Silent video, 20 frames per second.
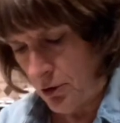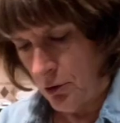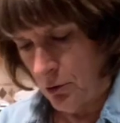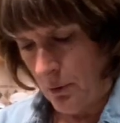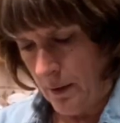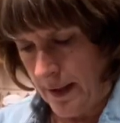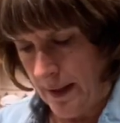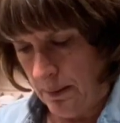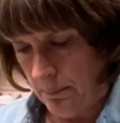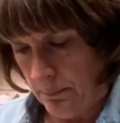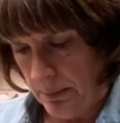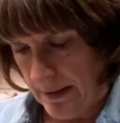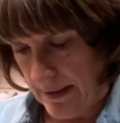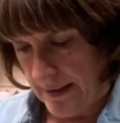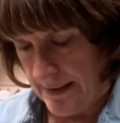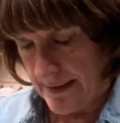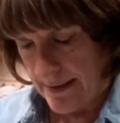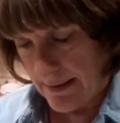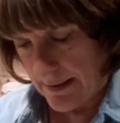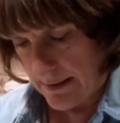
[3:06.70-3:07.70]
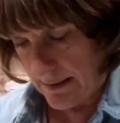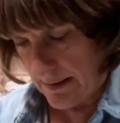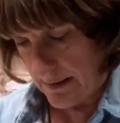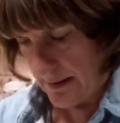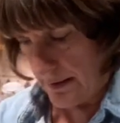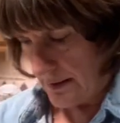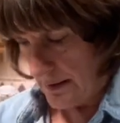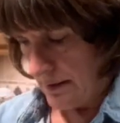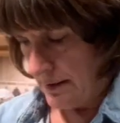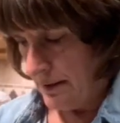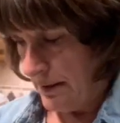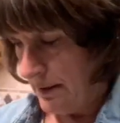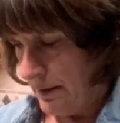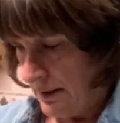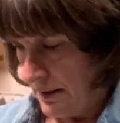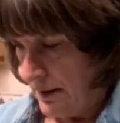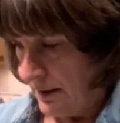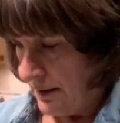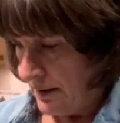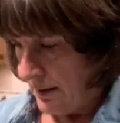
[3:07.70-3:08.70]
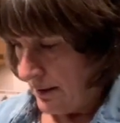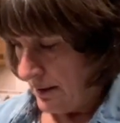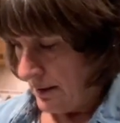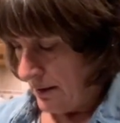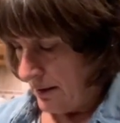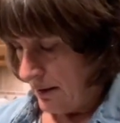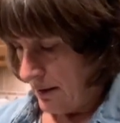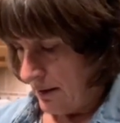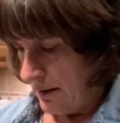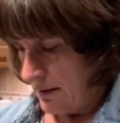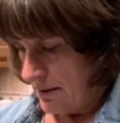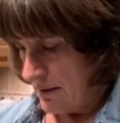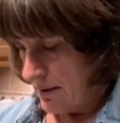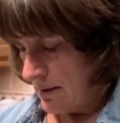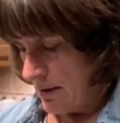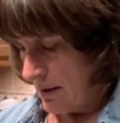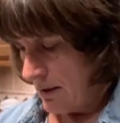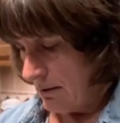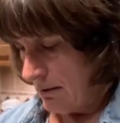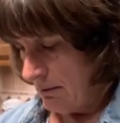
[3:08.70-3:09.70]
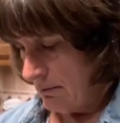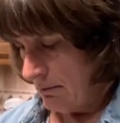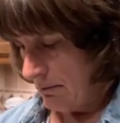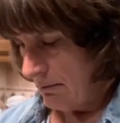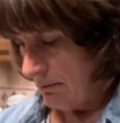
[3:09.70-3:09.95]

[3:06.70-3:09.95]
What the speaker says: gram pieces. And so